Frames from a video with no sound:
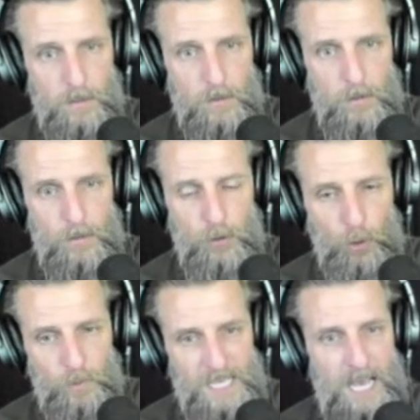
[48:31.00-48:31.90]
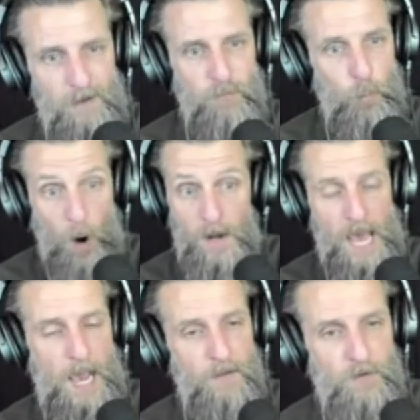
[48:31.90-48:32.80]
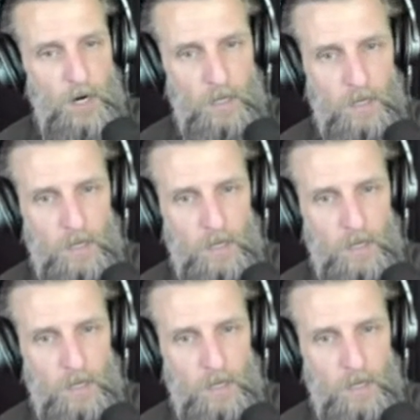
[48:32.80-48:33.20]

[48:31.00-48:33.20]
You only have one half of